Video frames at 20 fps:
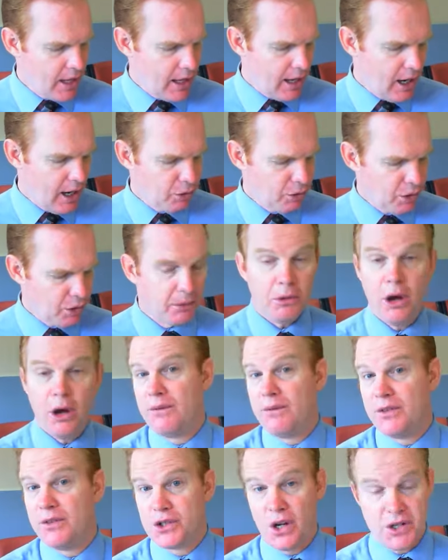I
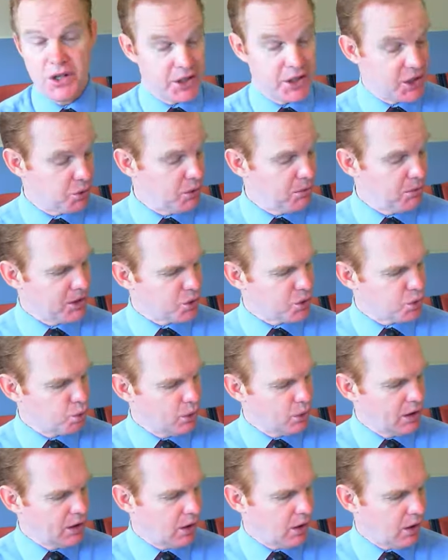emphasise this, we must
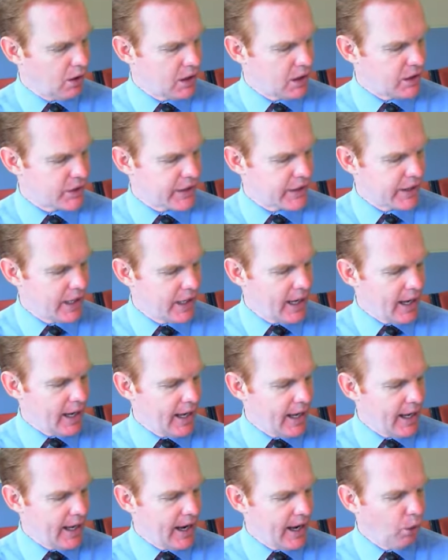realise
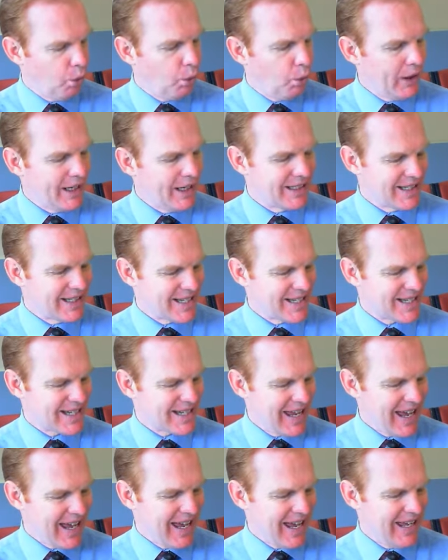our
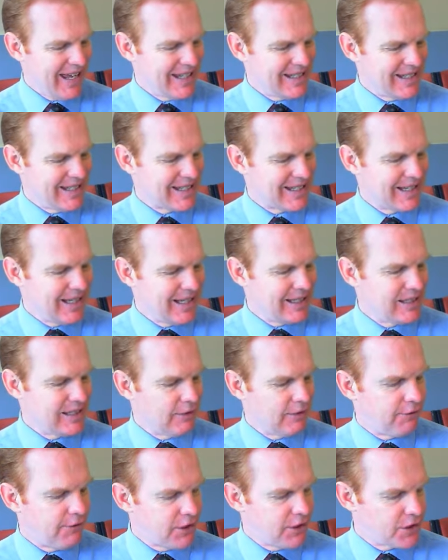weakness and
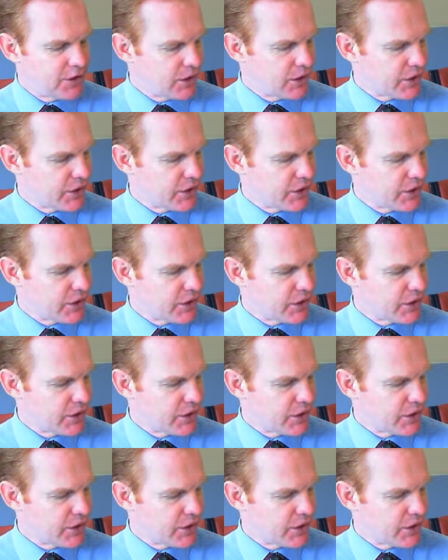deficiency,